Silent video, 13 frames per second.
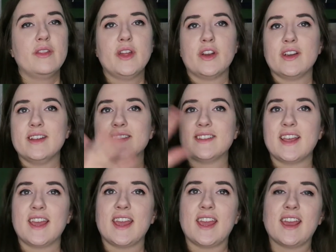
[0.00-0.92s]
there is
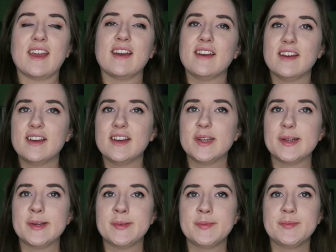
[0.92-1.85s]
a
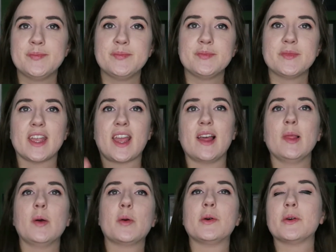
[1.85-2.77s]
like a
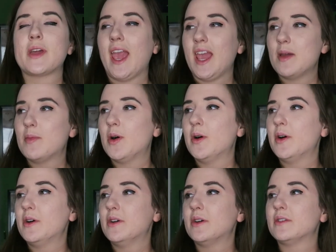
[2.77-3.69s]
local
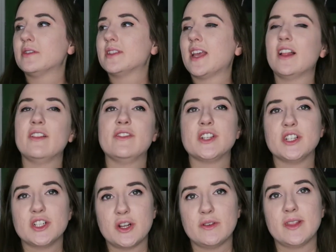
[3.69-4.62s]
cable
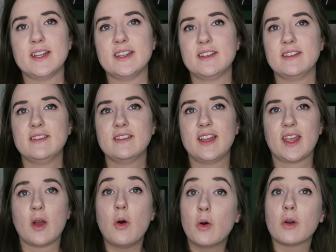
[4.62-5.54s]
television show that
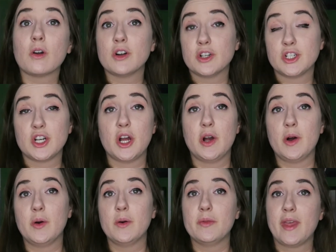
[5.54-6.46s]
like horror
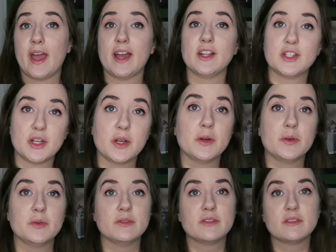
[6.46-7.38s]
show that
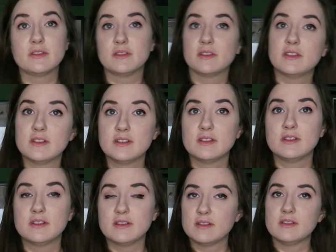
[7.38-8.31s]
shows
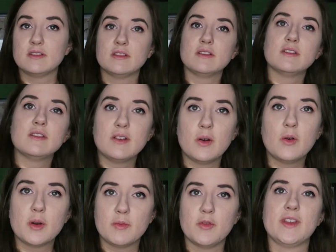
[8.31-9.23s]

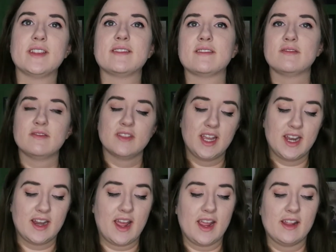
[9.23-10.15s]
horror movies
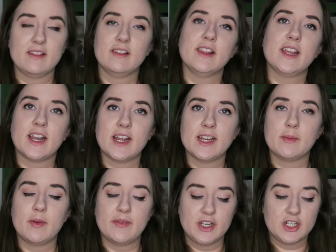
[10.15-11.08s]
late at night, late night
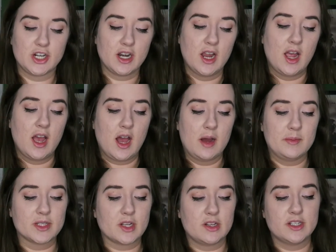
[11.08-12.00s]
double feature.
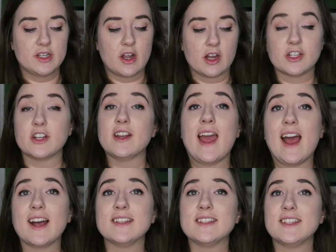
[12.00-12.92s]
Um, it's called Dr.
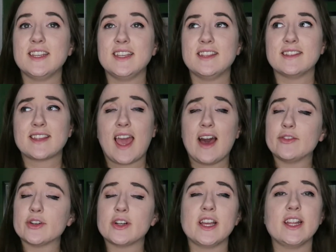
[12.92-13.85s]
Nasty's
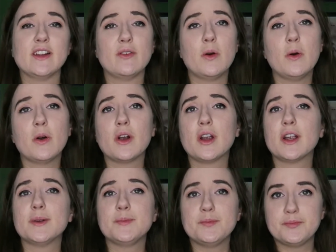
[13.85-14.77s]
Cavalcade of
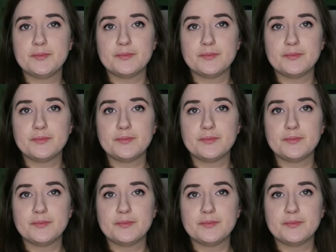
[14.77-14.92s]
Horror.